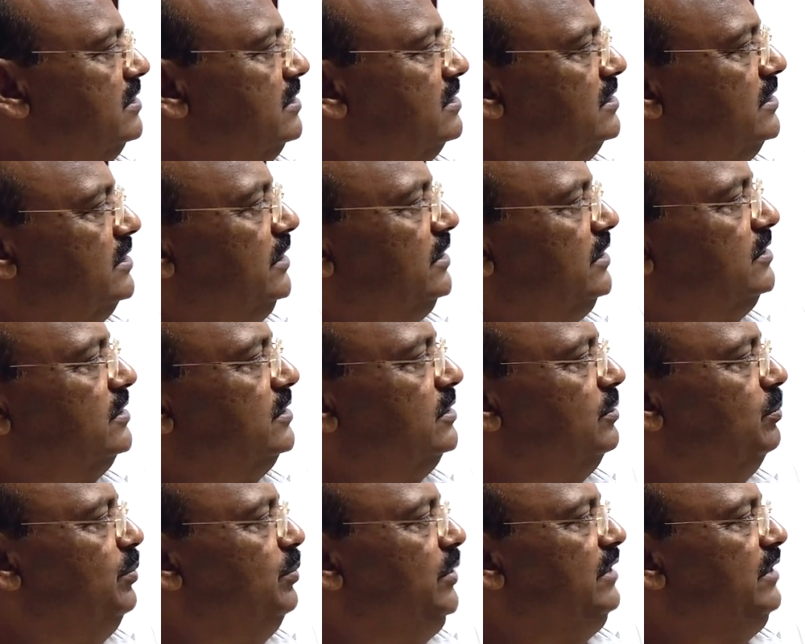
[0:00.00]
sixth
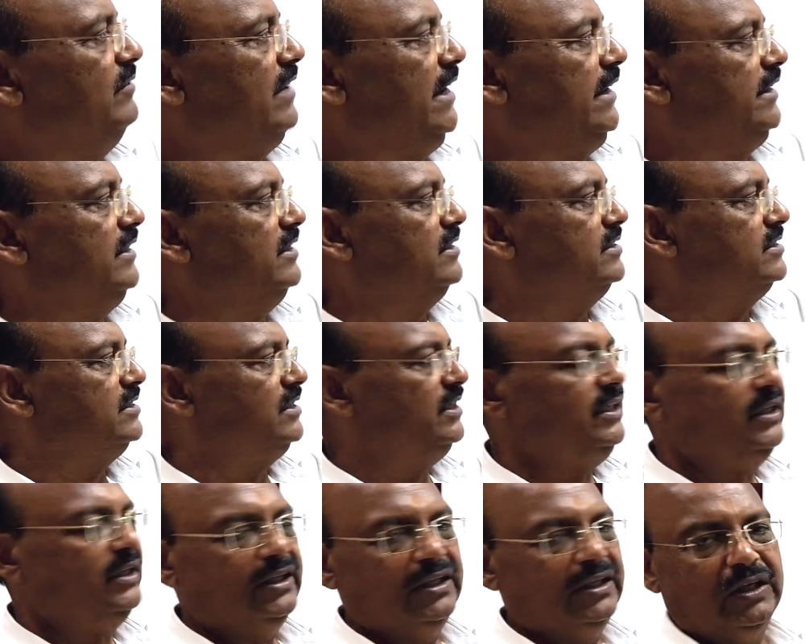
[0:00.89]
B minus
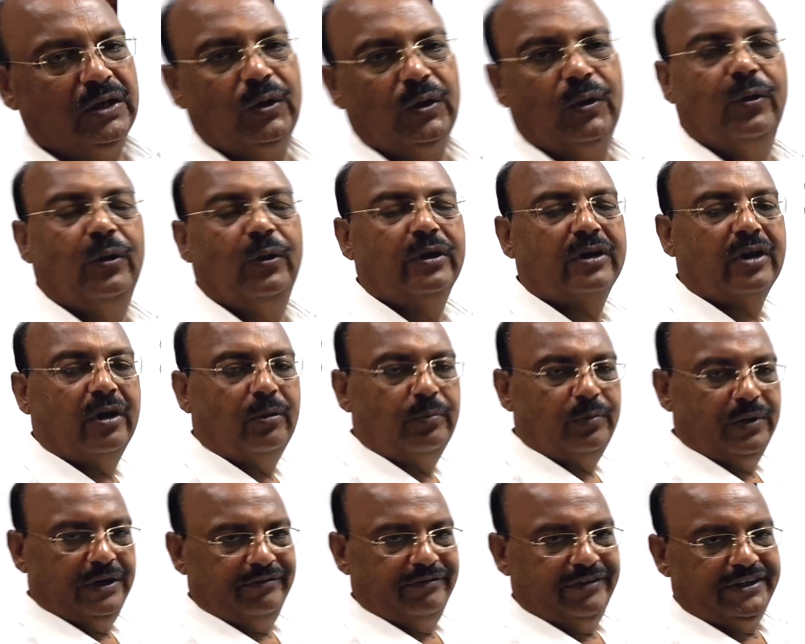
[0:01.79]
C whole
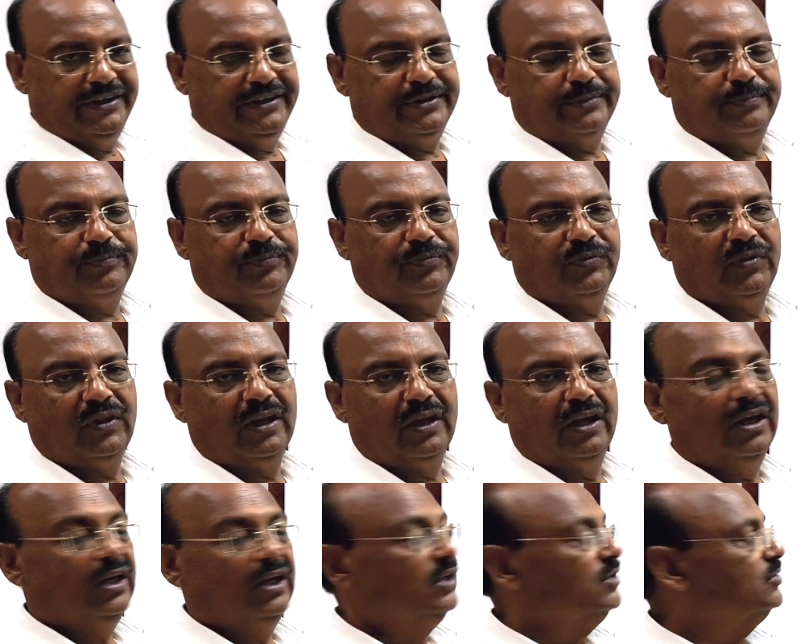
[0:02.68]
complement.
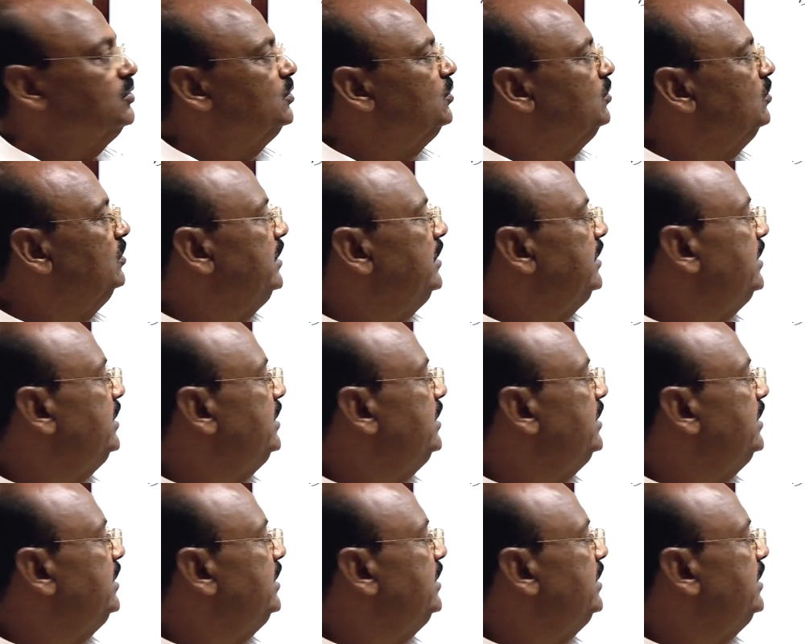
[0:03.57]
So let